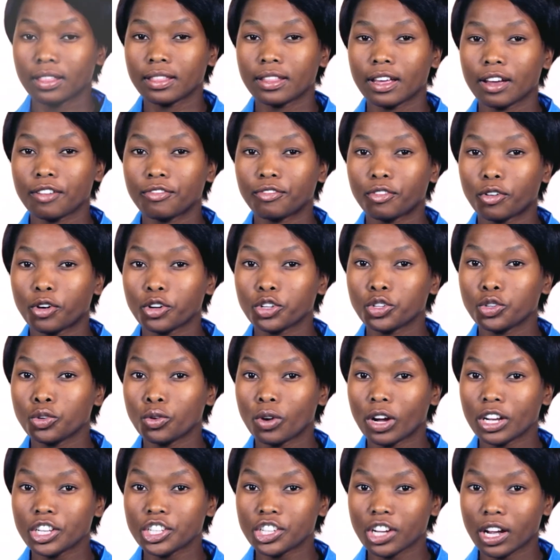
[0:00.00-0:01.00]
Therefore,
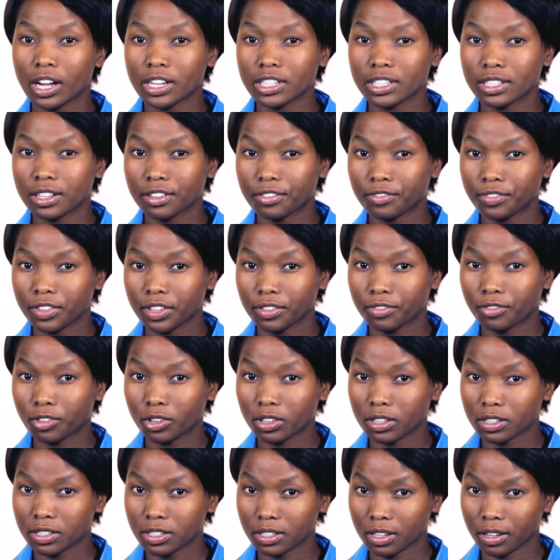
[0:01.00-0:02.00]
you are charged a fee
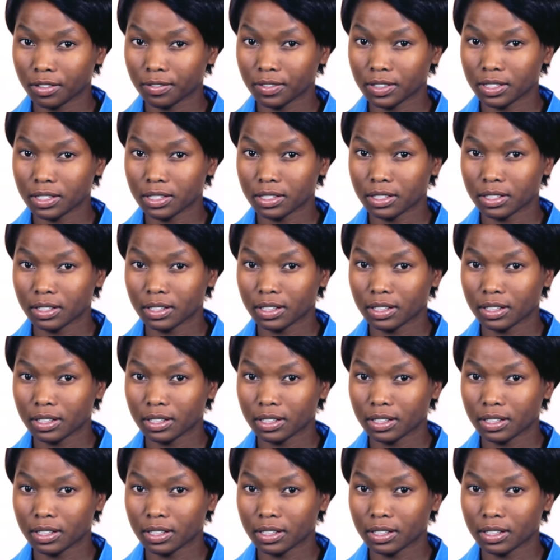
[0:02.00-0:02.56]
for the service.